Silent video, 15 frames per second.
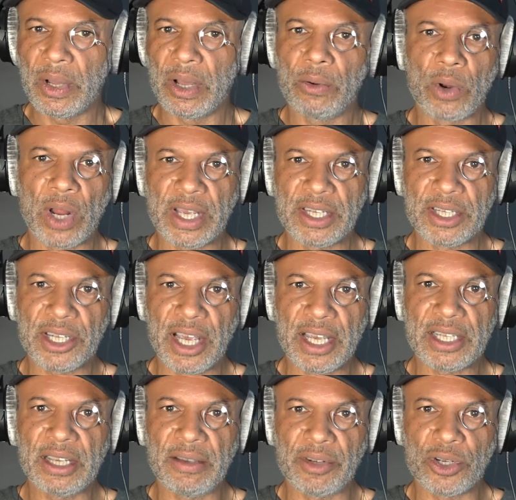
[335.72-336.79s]
all I can say
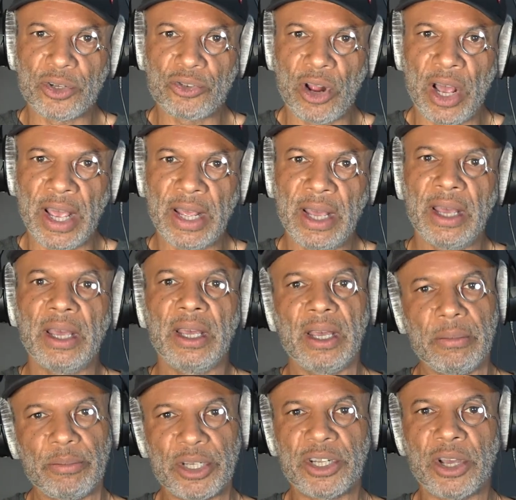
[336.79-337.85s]
is give it a try,
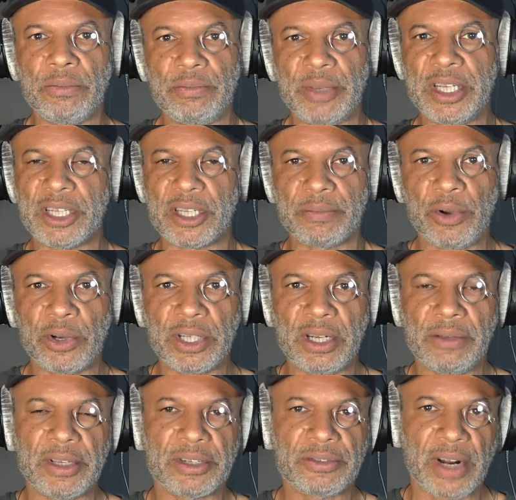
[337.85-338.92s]
but don't be disappointed
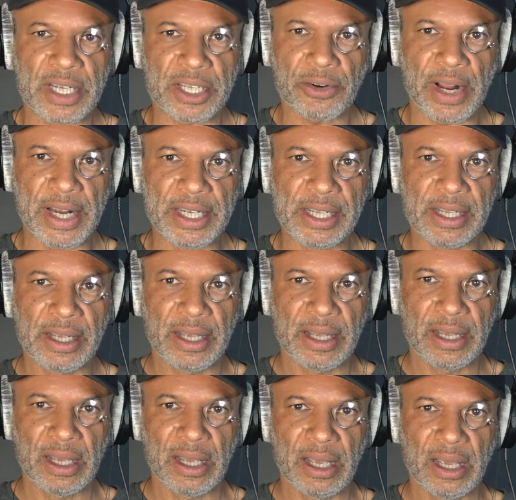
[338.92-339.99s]
if it's frustrating
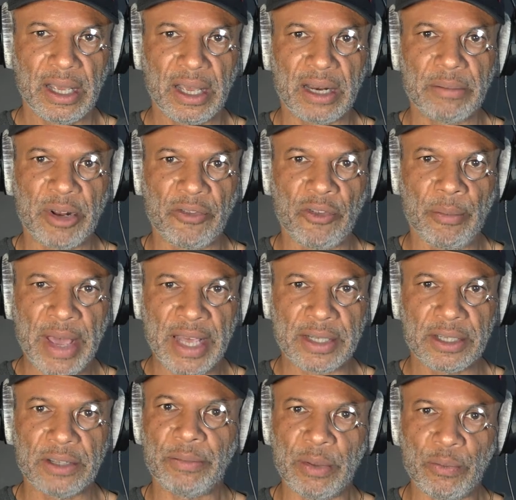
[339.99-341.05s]
and a bit of a mess.
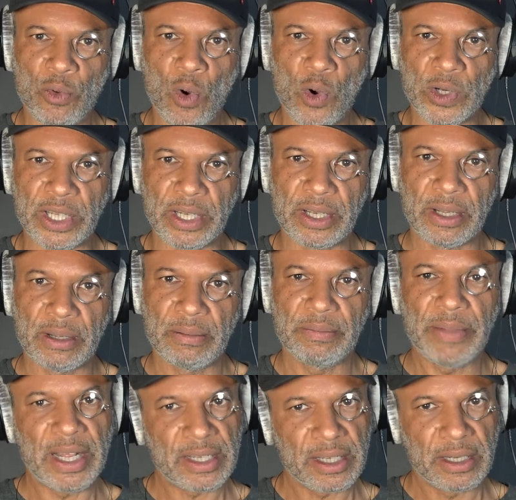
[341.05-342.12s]
You've been warned.
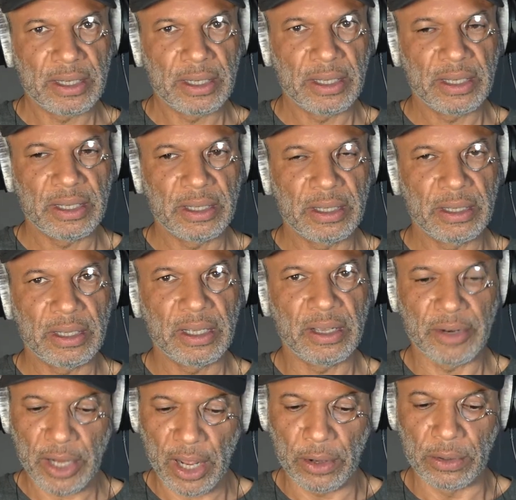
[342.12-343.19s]
But give
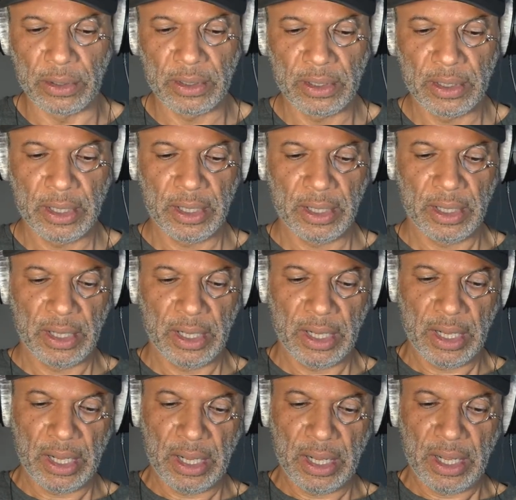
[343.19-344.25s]
it a go.
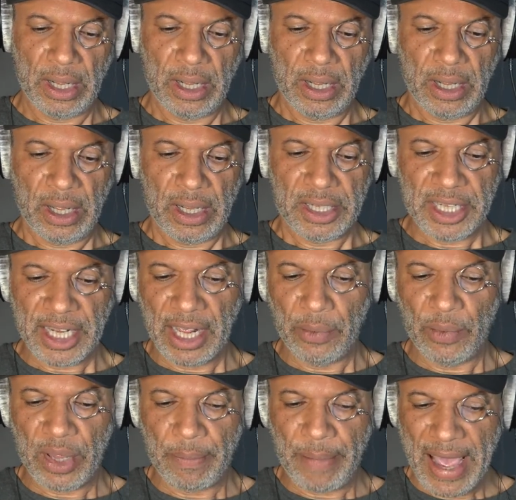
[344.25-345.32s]
Singing
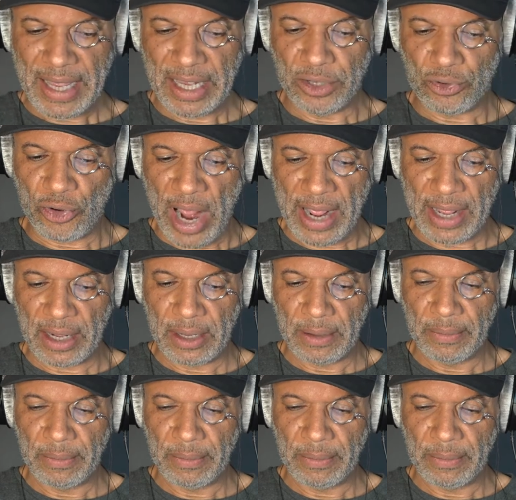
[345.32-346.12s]
with a backing track.